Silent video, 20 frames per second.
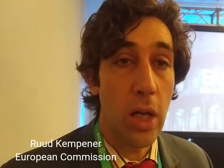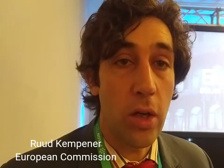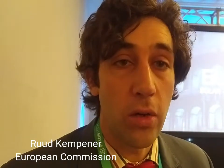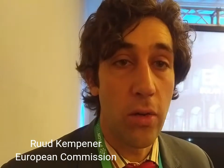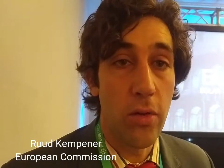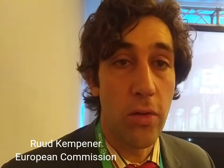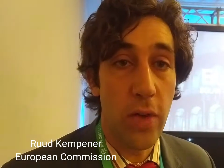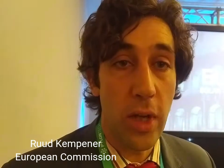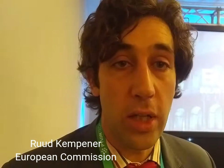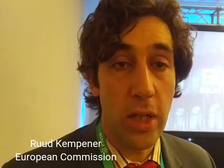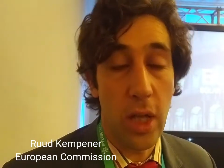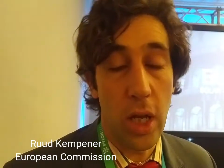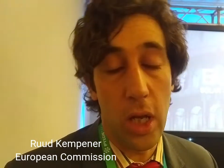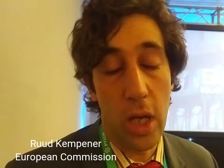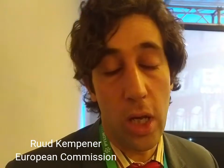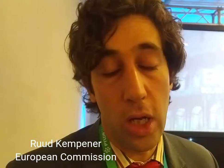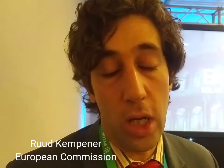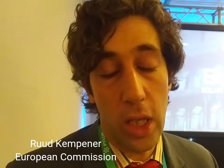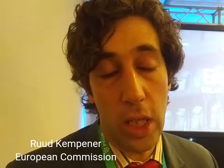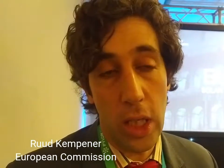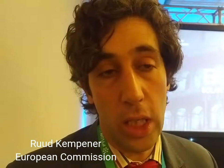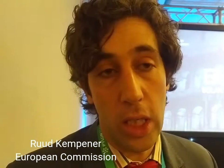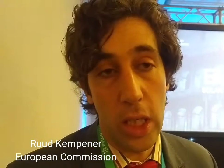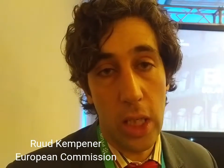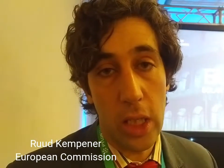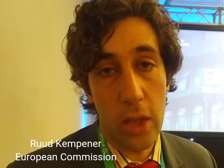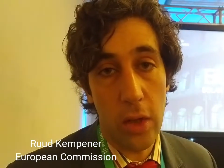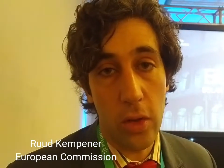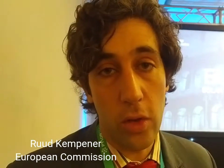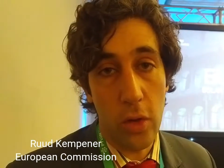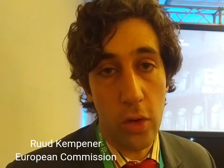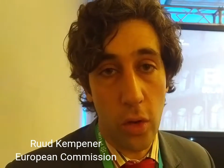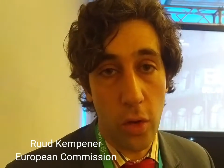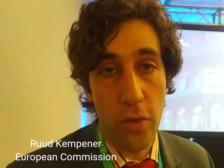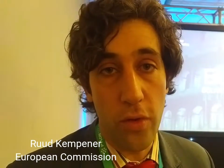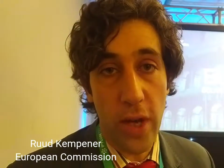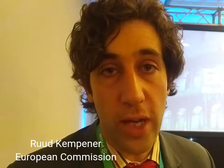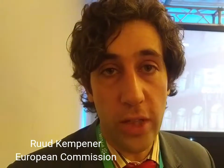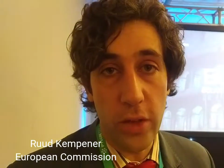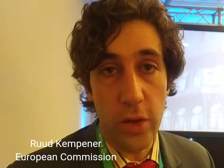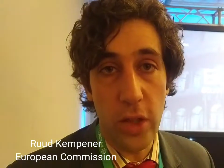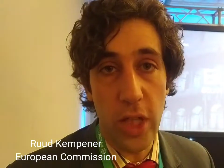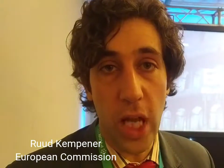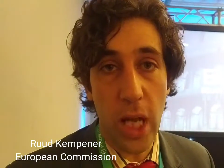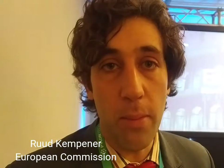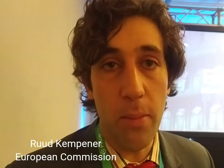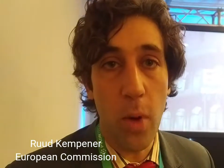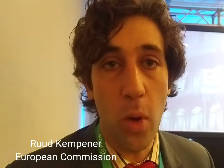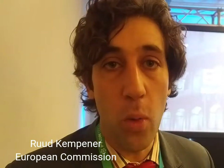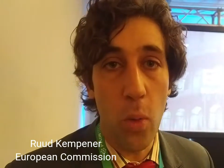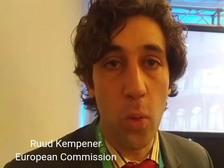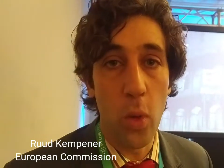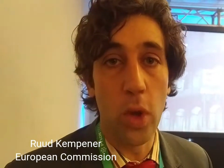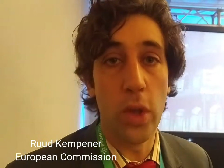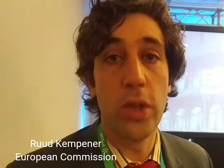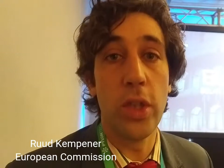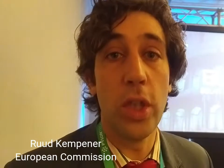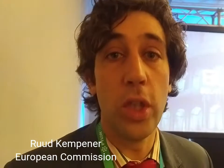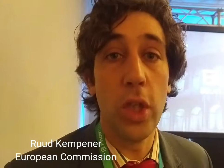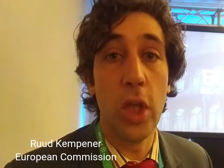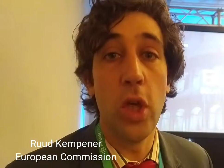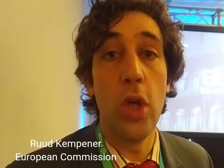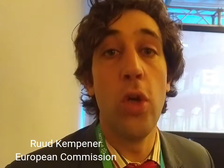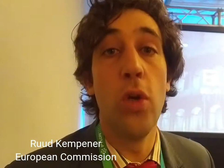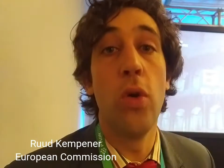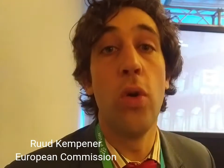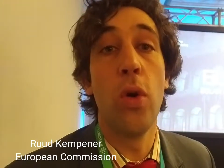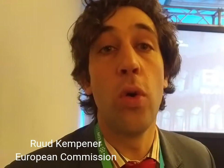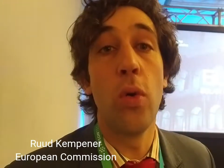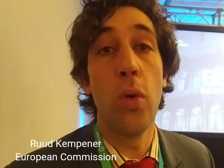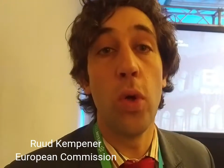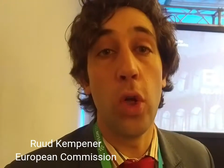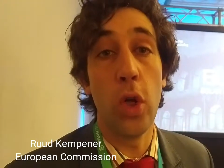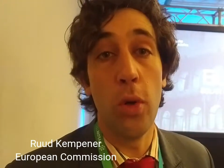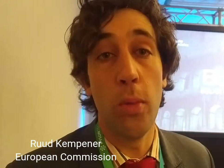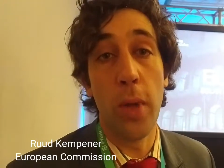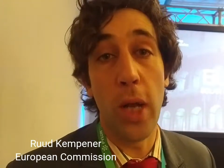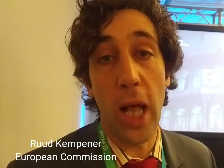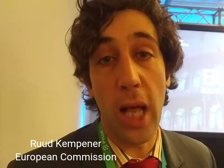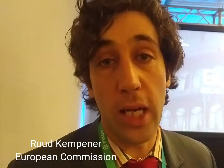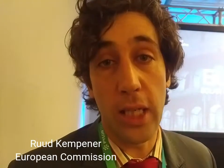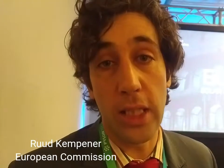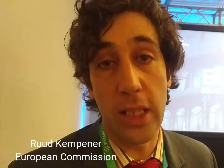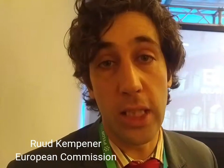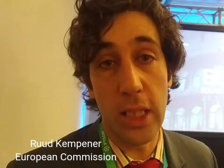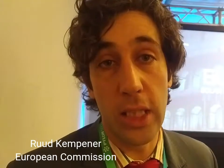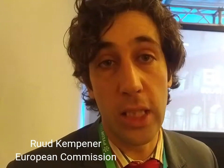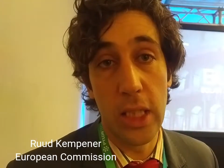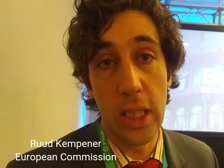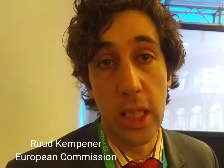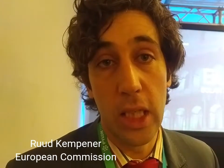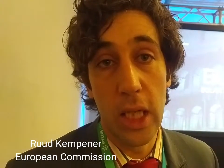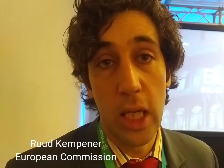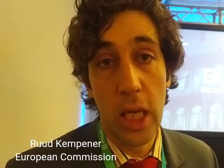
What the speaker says: convey to them what the new renewable energy